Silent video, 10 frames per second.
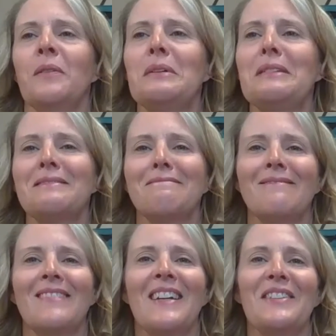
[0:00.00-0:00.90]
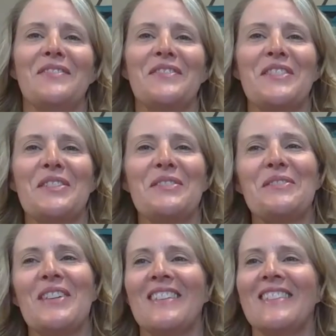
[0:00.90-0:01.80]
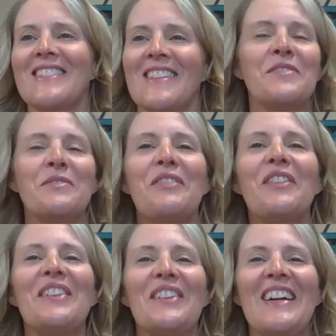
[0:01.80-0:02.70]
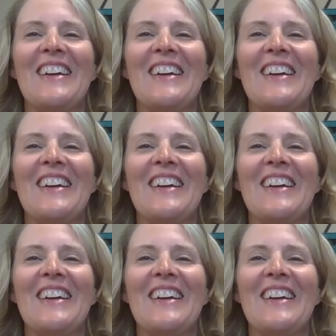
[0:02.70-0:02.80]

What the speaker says: will have to send a referral.